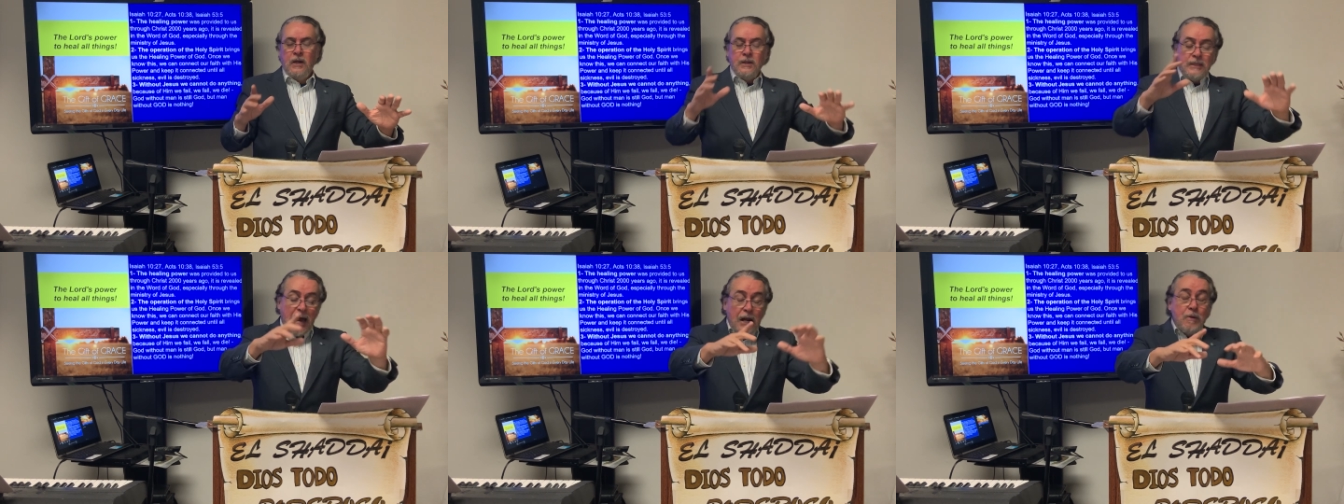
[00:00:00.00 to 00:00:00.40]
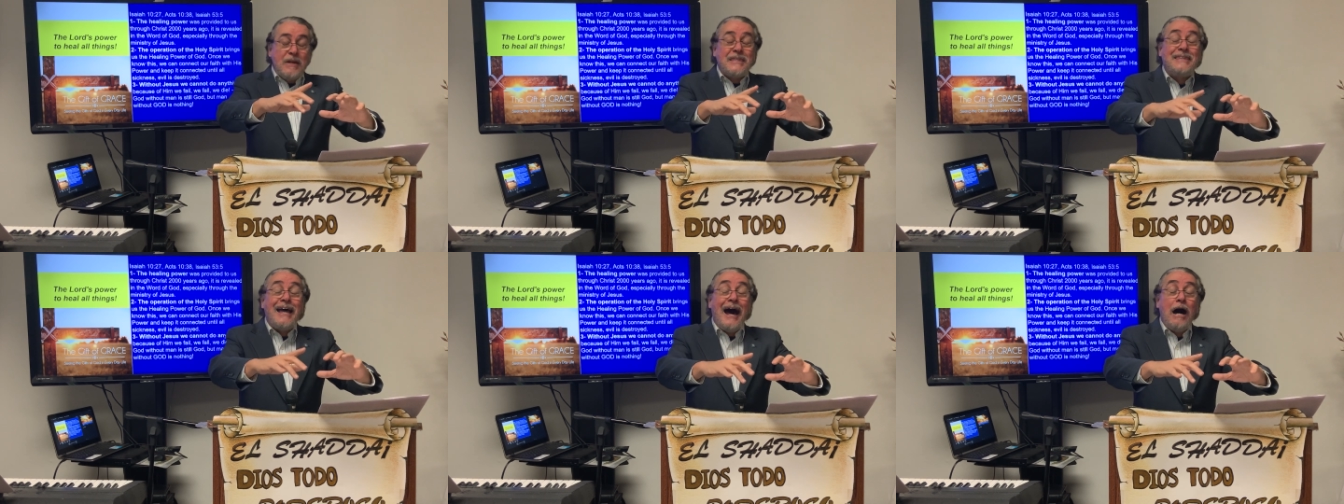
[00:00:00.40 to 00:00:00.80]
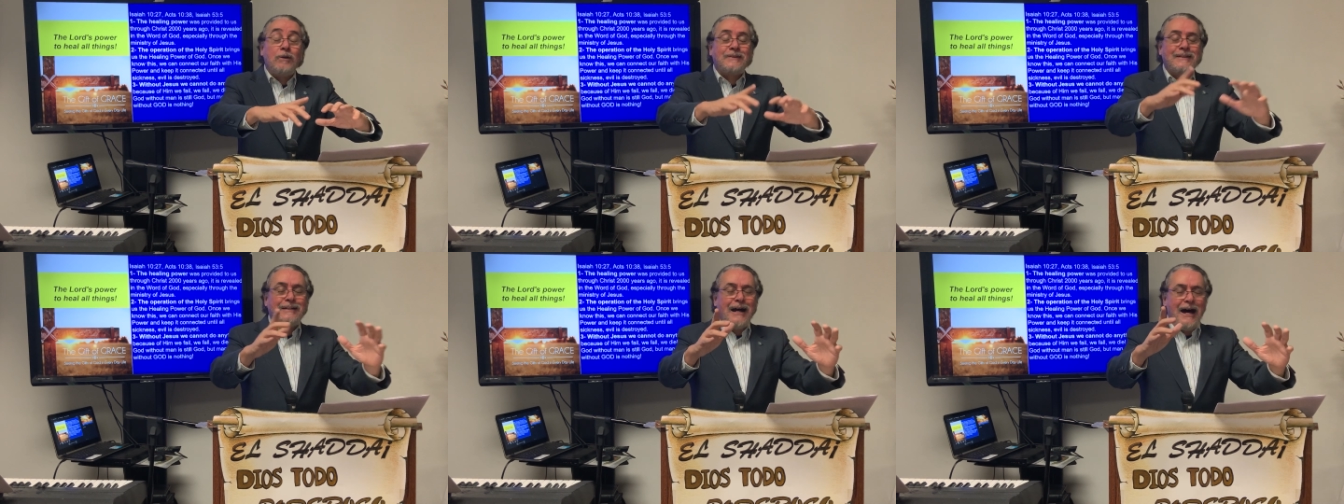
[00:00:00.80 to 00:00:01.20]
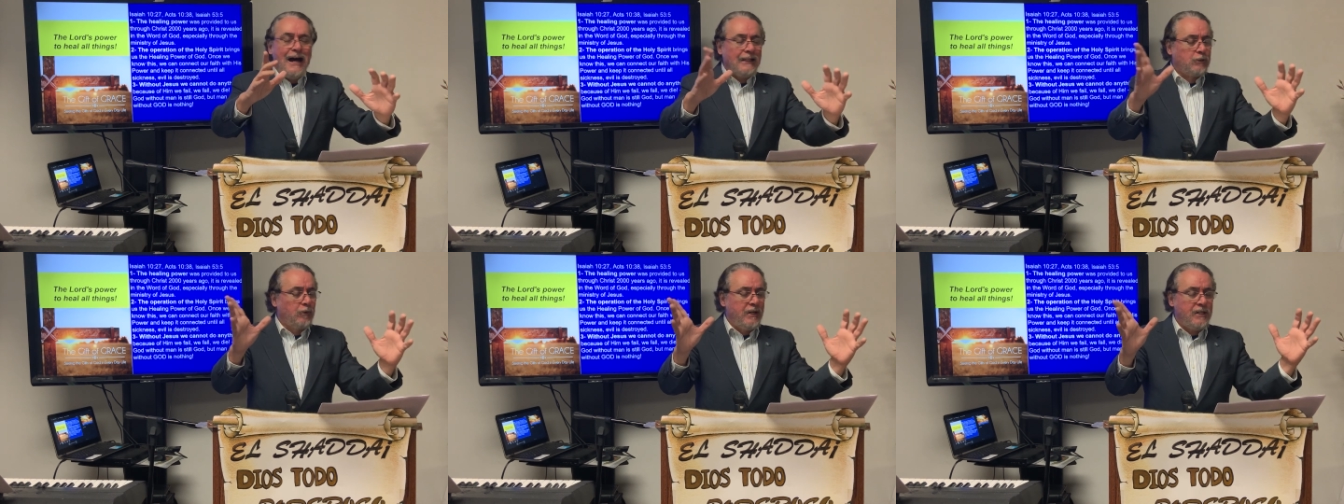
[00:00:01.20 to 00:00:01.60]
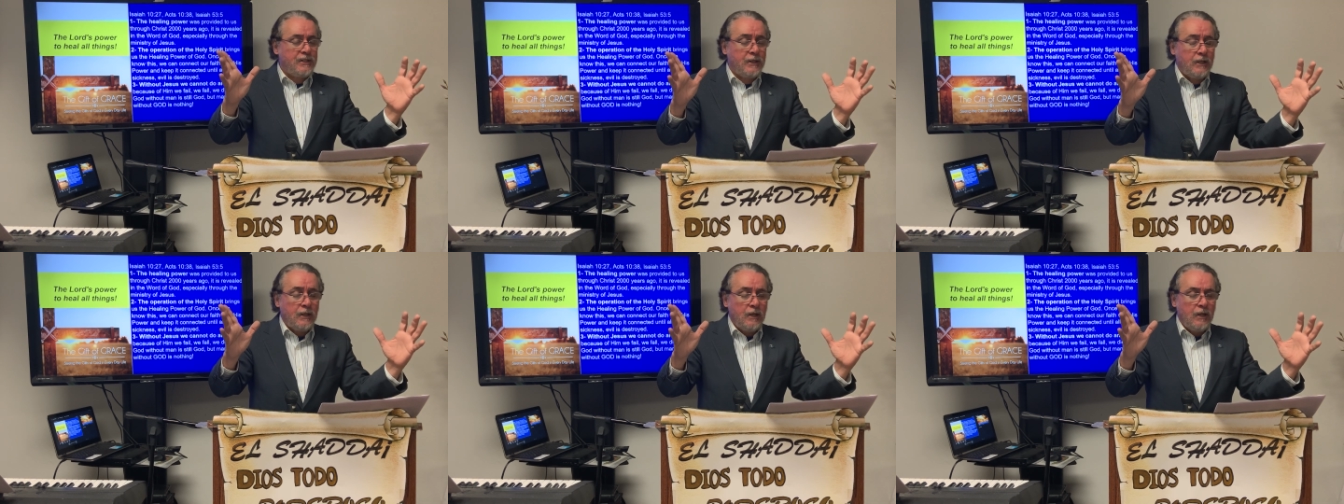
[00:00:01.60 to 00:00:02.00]
that without God we,
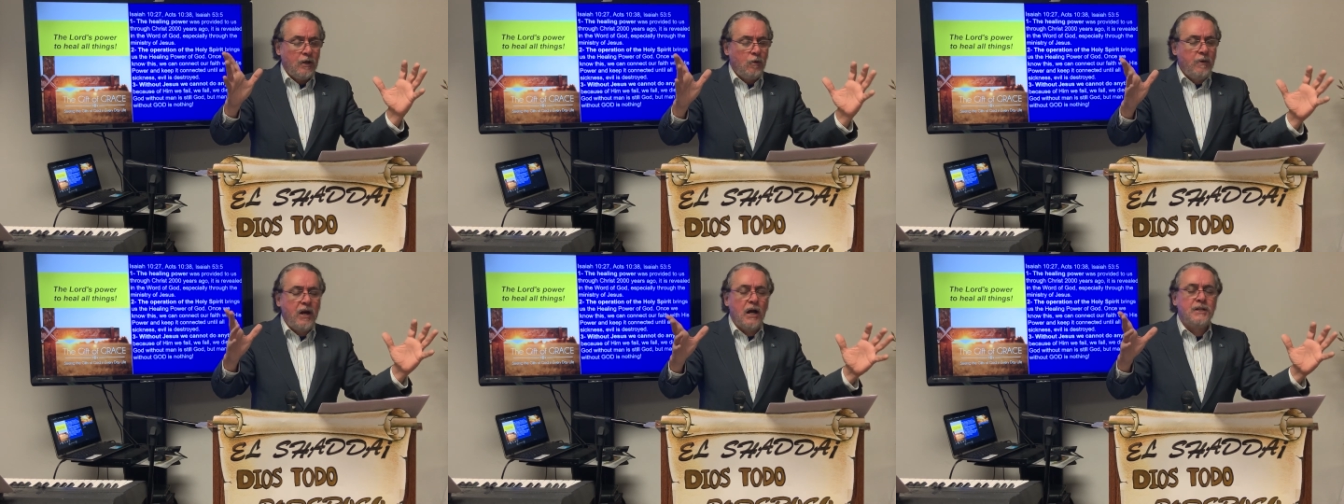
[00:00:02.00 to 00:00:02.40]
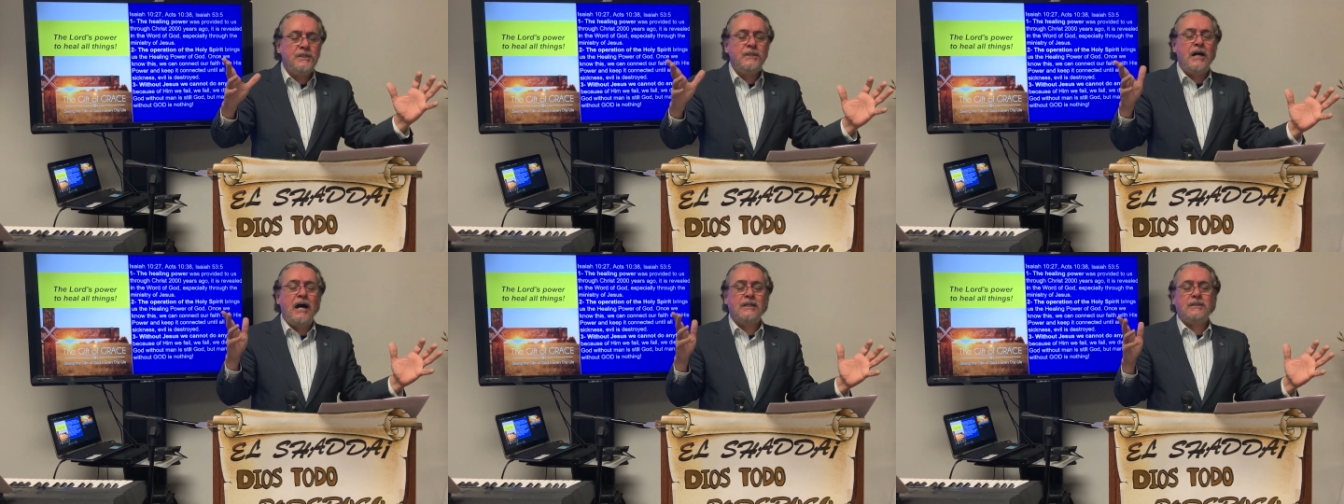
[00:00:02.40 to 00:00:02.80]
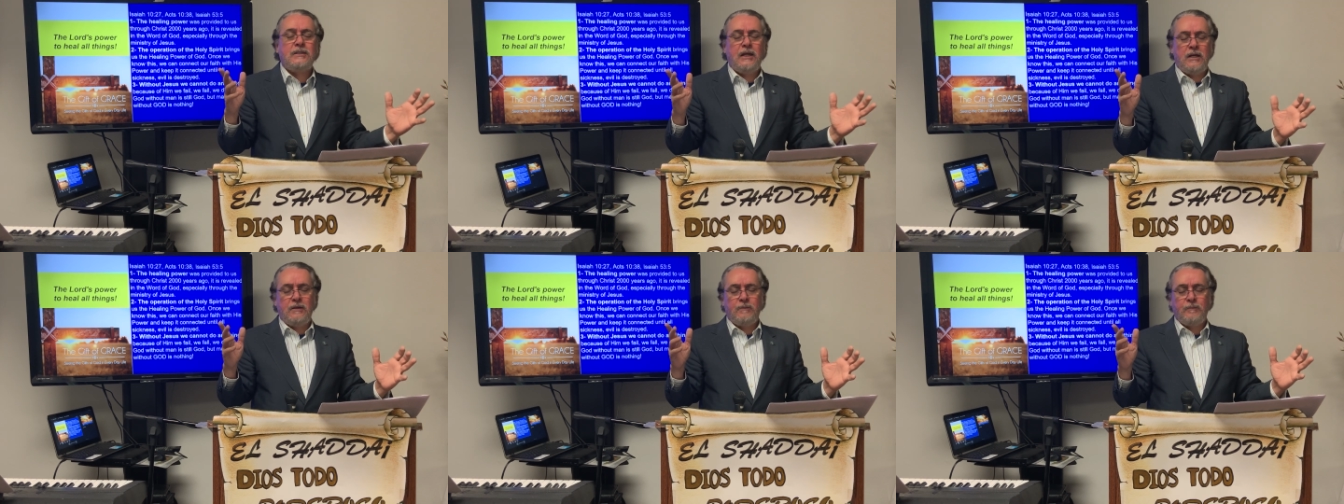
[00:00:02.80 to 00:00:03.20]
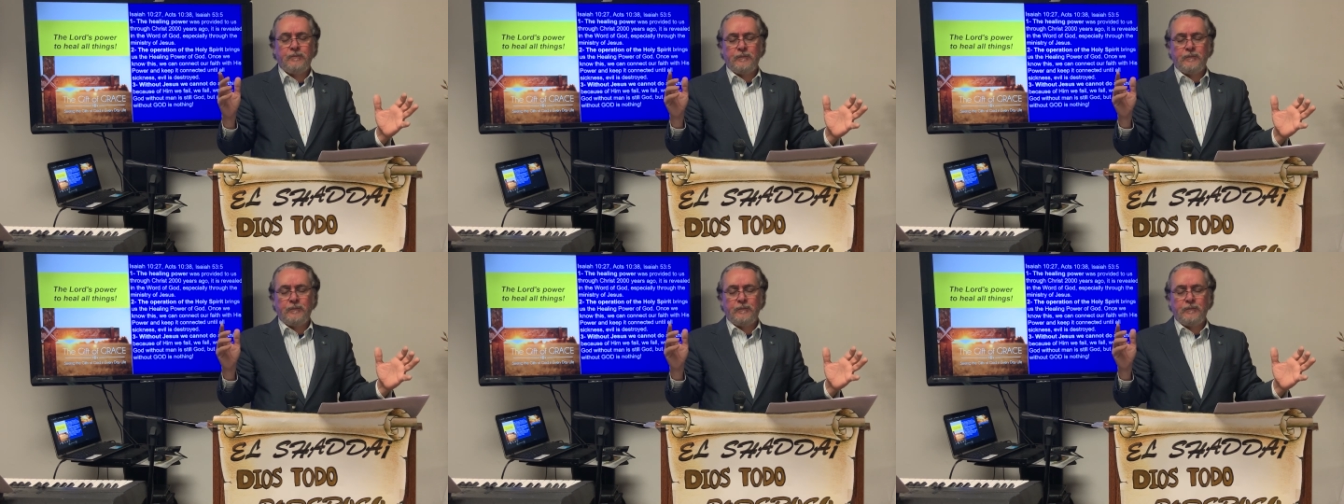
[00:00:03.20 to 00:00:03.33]
we are nothing.